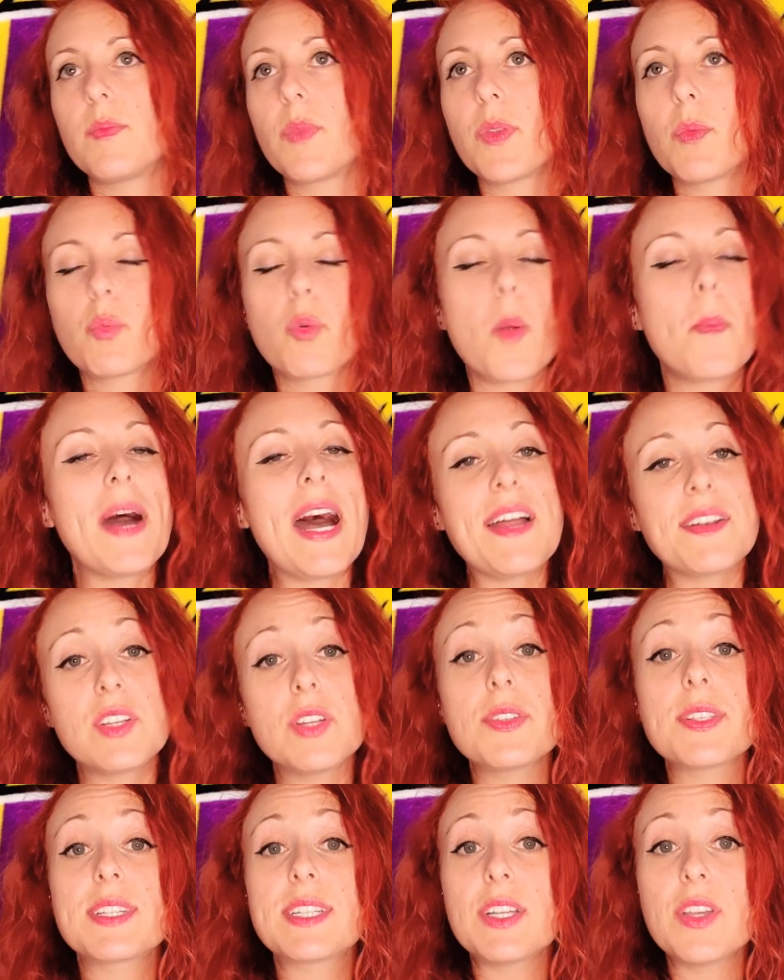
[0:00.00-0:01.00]

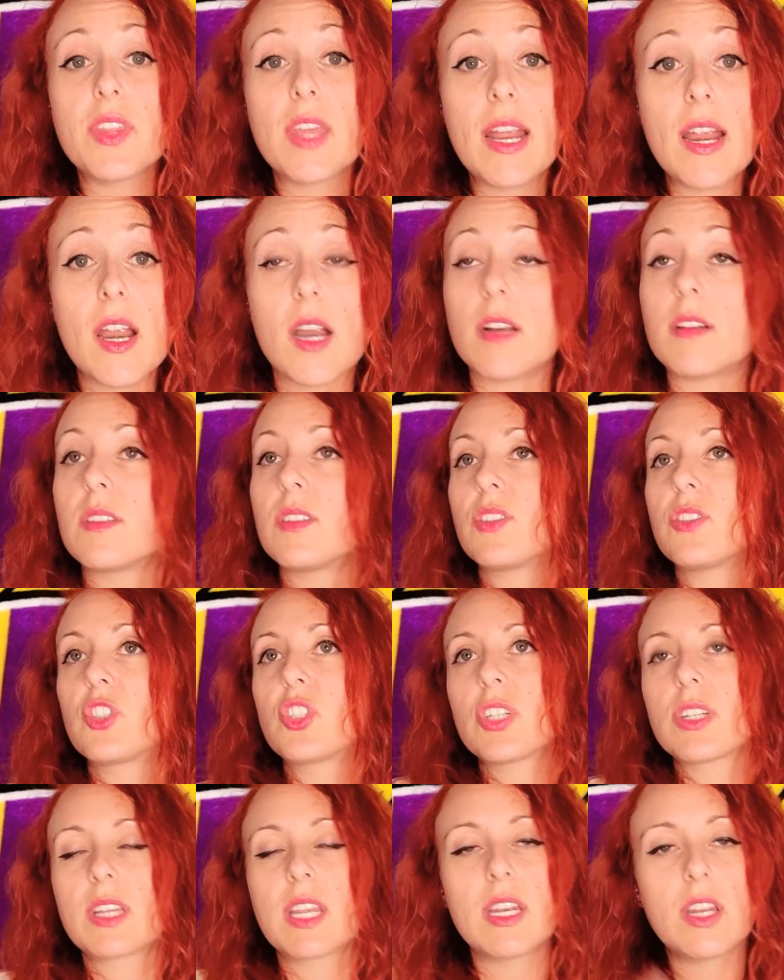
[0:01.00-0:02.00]
Robato's still there.
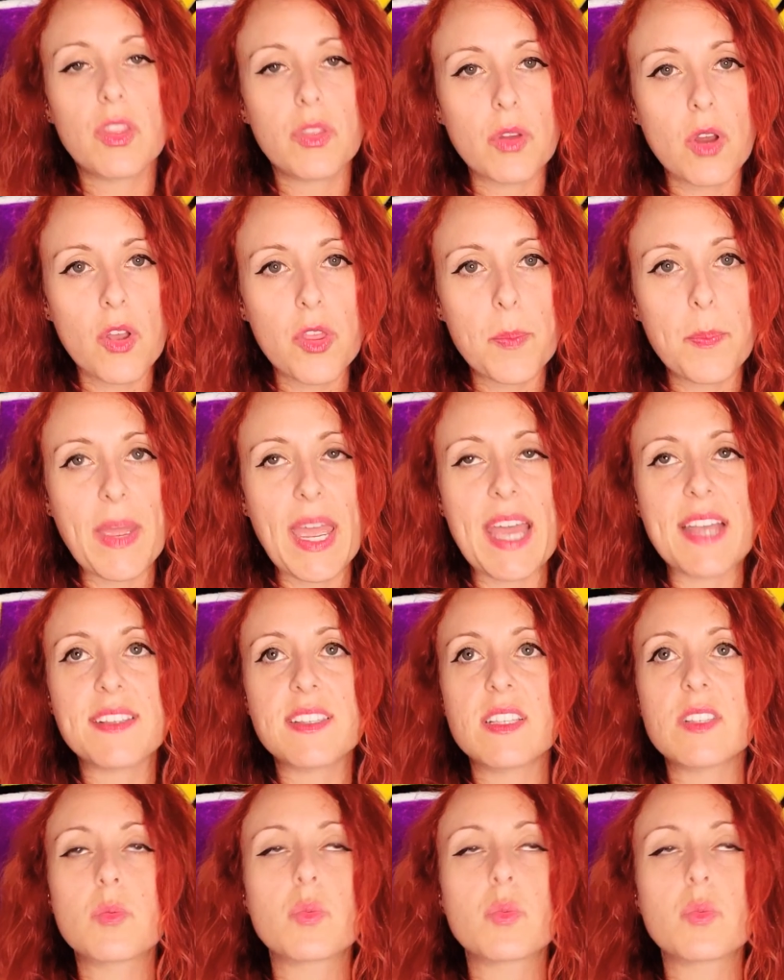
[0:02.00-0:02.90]
Can he throw the passes?